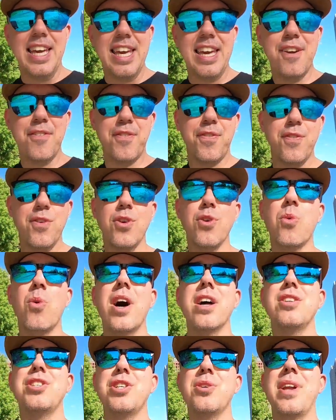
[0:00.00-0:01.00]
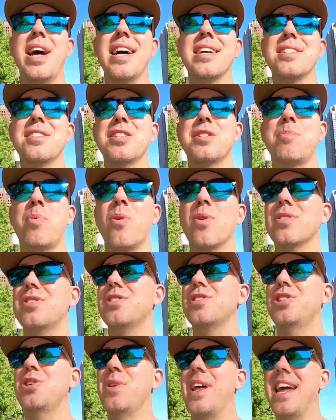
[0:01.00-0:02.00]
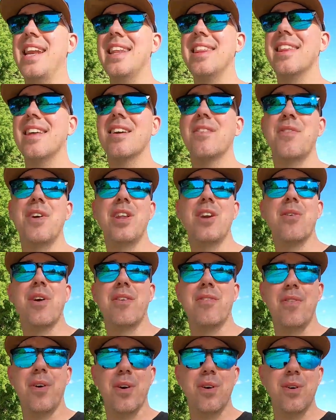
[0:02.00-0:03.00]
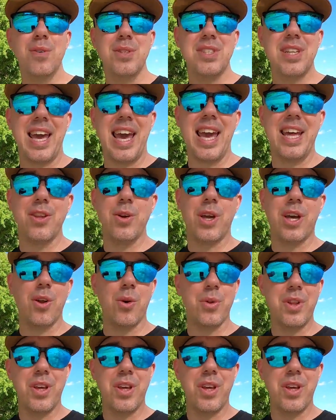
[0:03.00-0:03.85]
If you want to shoot action sports, shoot anything, video and photos, and you can